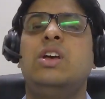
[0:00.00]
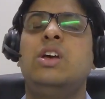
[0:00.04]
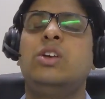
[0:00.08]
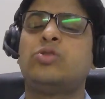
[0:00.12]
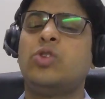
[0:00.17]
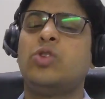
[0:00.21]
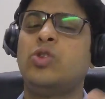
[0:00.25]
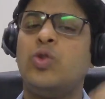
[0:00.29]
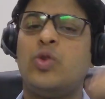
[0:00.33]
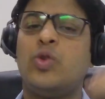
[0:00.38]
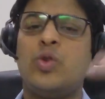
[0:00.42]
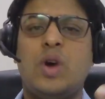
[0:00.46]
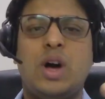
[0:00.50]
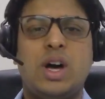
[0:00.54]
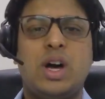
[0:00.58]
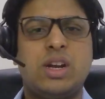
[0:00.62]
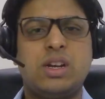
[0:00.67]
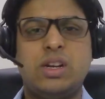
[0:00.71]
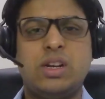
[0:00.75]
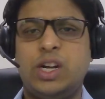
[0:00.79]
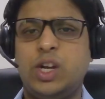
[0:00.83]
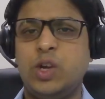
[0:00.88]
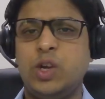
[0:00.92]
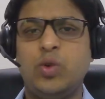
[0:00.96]
So you know
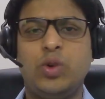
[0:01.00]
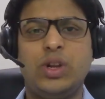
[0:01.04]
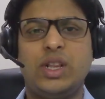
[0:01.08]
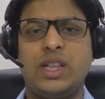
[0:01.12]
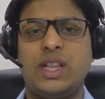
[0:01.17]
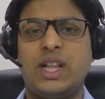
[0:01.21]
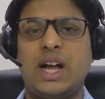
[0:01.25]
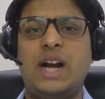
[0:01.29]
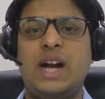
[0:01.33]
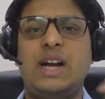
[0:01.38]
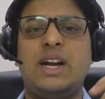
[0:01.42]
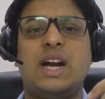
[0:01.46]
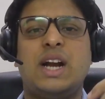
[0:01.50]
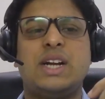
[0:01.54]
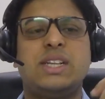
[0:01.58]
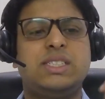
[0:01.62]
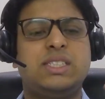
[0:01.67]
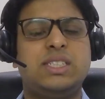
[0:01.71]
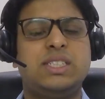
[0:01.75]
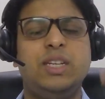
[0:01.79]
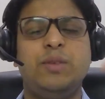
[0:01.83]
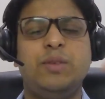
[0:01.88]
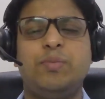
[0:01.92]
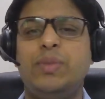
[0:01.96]
our tune in that. That is
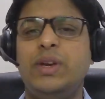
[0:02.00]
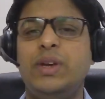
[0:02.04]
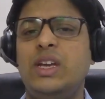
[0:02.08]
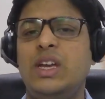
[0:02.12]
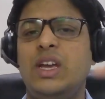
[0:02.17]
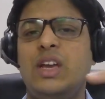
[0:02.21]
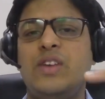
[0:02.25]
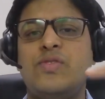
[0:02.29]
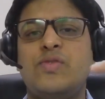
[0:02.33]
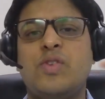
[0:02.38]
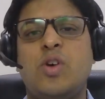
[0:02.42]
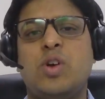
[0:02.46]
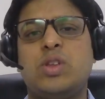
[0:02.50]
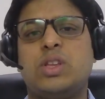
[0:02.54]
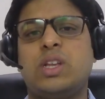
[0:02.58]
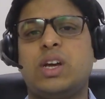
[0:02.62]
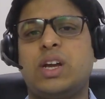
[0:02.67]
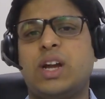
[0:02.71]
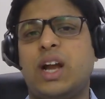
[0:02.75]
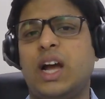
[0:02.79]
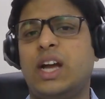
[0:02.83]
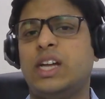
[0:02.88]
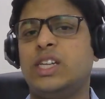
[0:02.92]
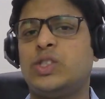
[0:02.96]
CP if
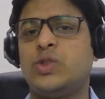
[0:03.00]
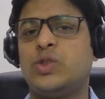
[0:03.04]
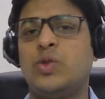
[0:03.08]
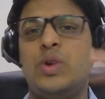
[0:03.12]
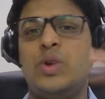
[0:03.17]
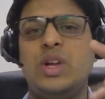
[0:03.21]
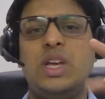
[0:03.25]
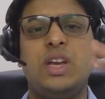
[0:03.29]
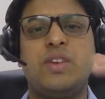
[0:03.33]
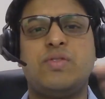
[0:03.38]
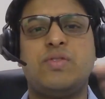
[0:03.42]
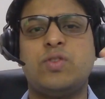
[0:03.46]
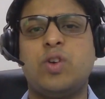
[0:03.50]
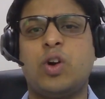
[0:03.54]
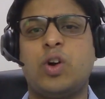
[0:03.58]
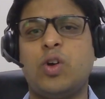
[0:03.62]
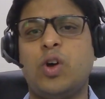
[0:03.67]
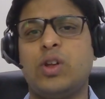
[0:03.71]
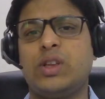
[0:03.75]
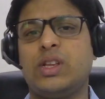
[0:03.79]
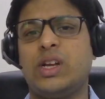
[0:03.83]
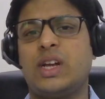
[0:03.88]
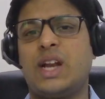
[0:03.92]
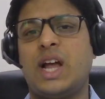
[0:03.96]
authorized, 2D if not
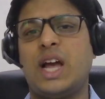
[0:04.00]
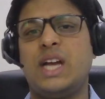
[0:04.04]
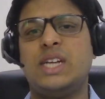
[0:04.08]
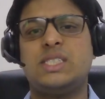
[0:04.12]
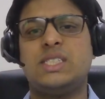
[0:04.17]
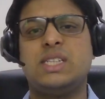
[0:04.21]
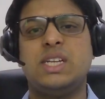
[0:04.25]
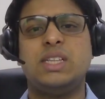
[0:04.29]
authorized.